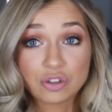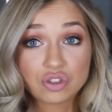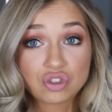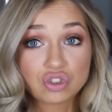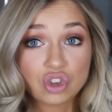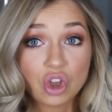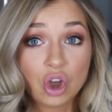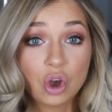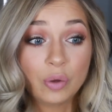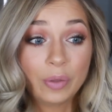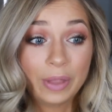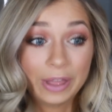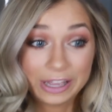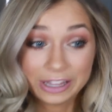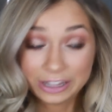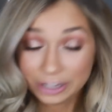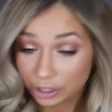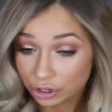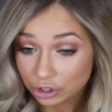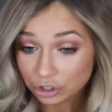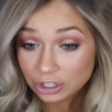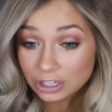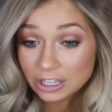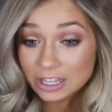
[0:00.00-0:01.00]
So like
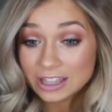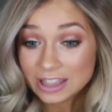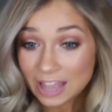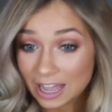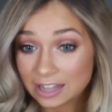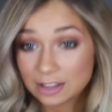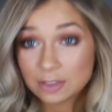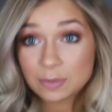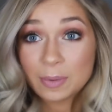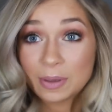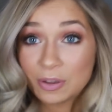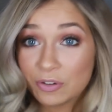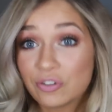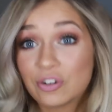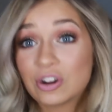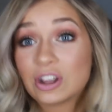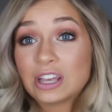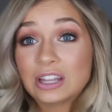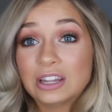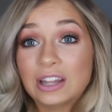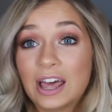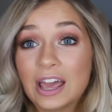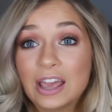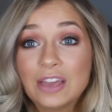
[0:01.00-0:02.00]
literally that's my
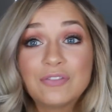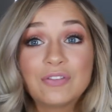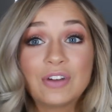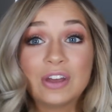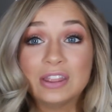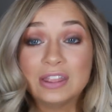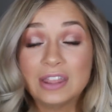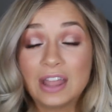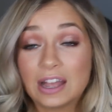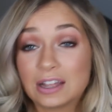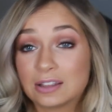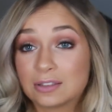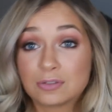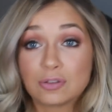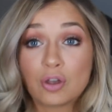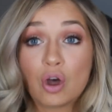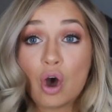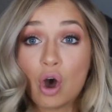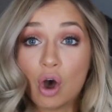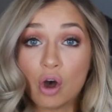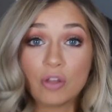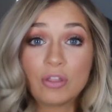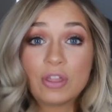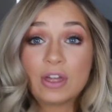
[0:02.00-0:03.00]
freaking life. And that's
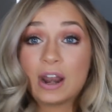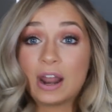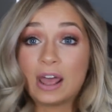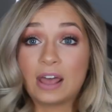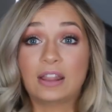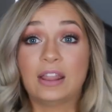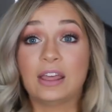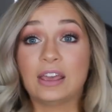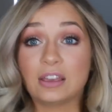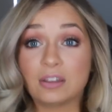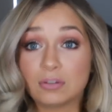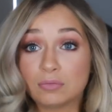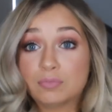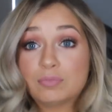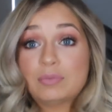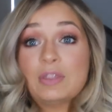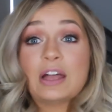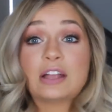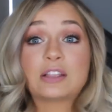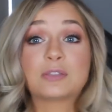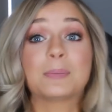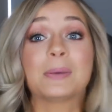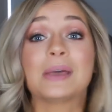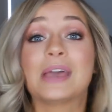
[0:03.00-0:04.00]
all that I like,
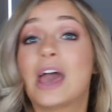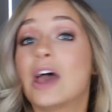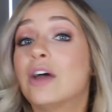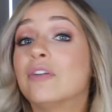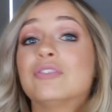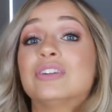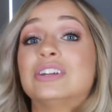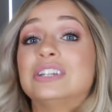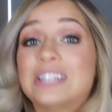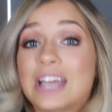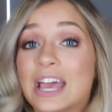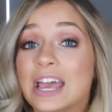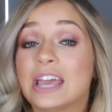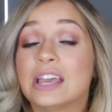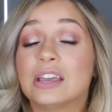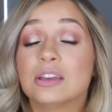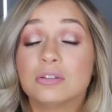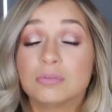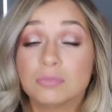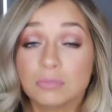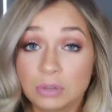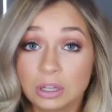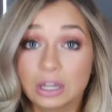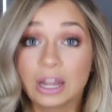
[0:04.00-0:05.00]
that's my
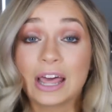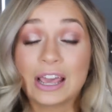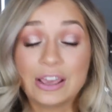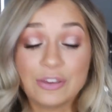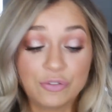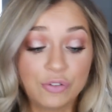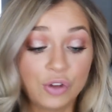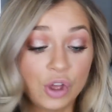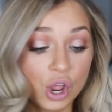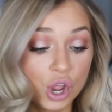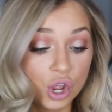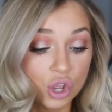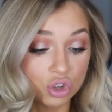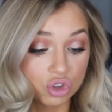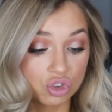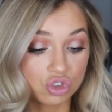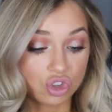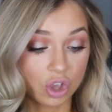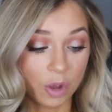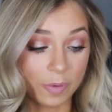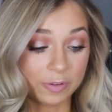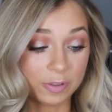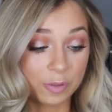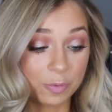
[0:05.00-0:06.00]
everyday life.
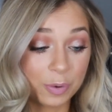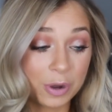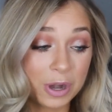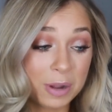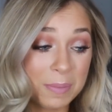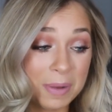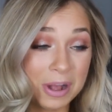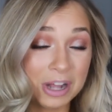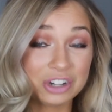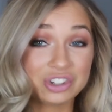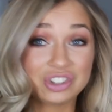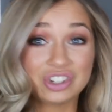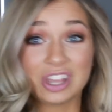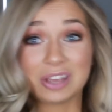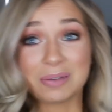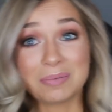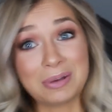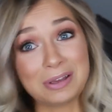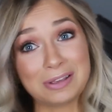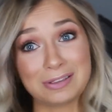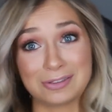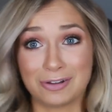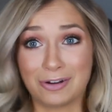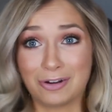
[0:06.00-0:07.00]
So it's pretty much like
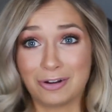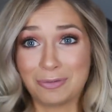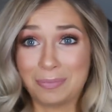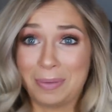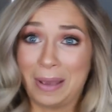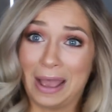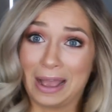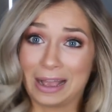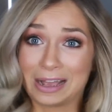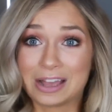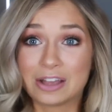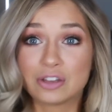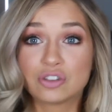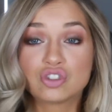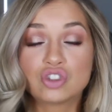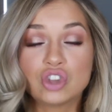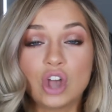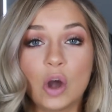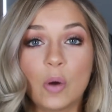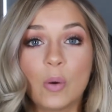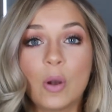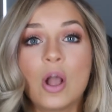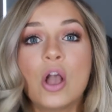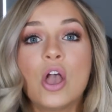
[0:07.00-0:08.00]
my starter pack.
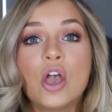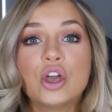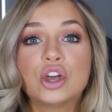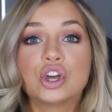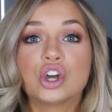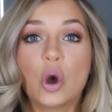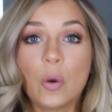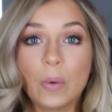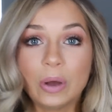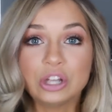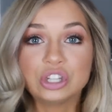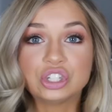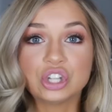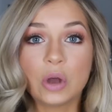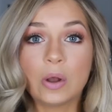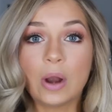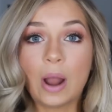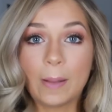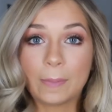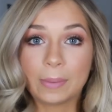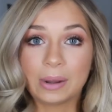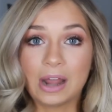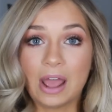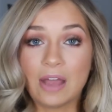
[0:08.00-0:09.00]
So go on Dote,
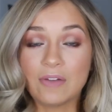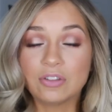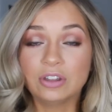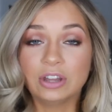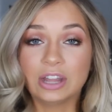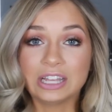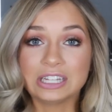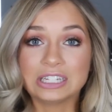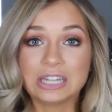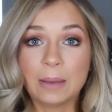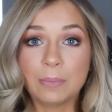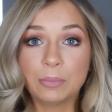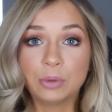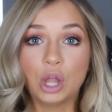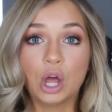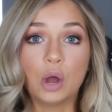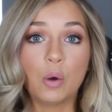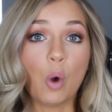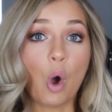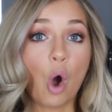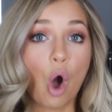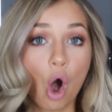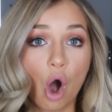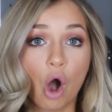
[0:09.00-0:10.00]
I'm gonna have the link down
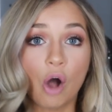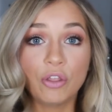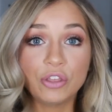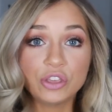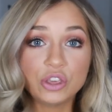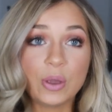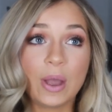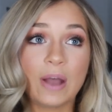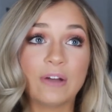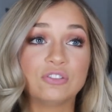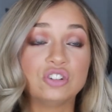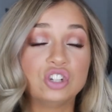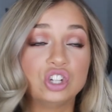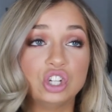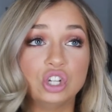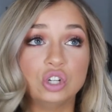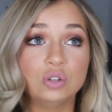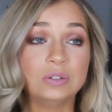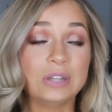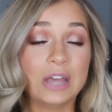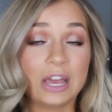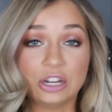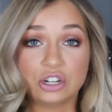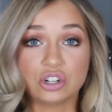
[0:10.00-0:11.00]
below. All that you have to
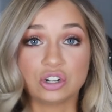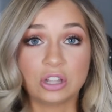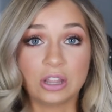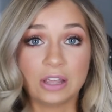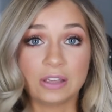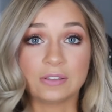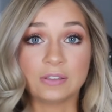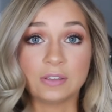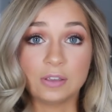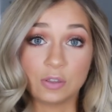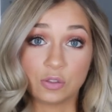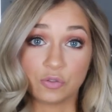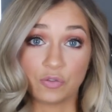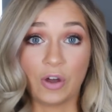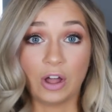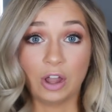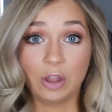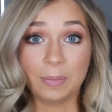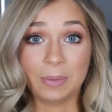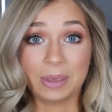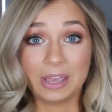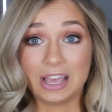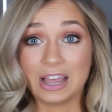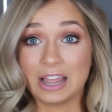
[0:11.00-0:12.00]
do to enter this is
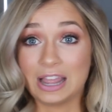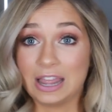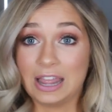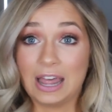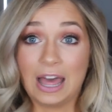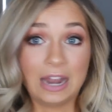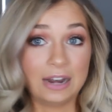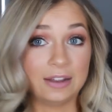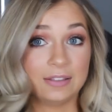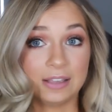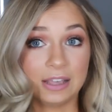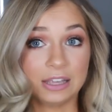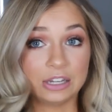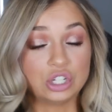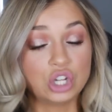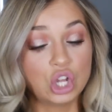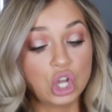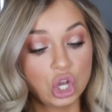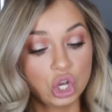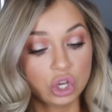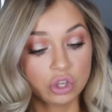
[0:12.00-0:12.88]
follow me. That is it.